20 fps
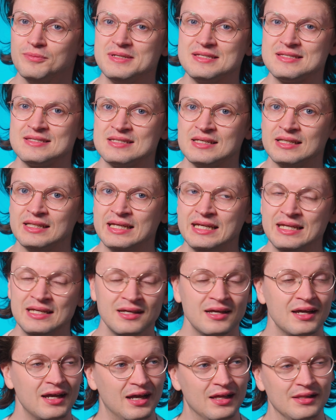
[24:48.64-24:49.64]
bit
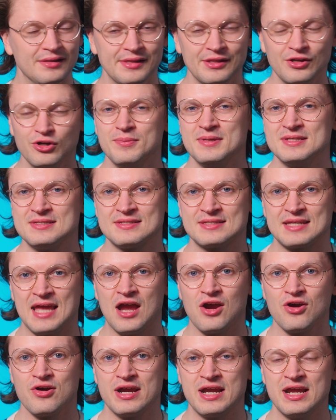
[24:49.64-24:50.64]
silly, a little bit
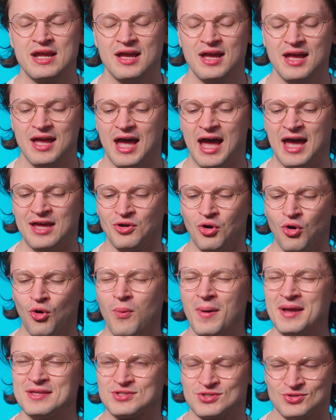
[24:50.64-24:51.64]
scary, and
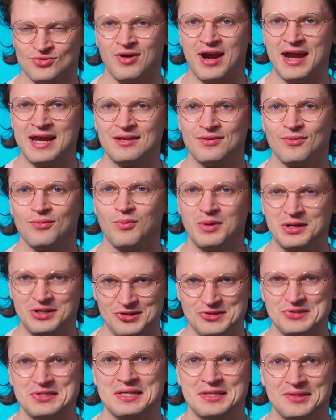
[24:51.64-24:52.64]
always great when
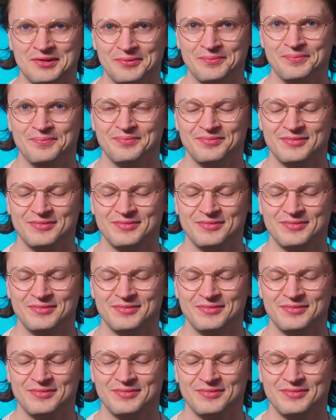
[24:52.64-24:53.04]
you see them.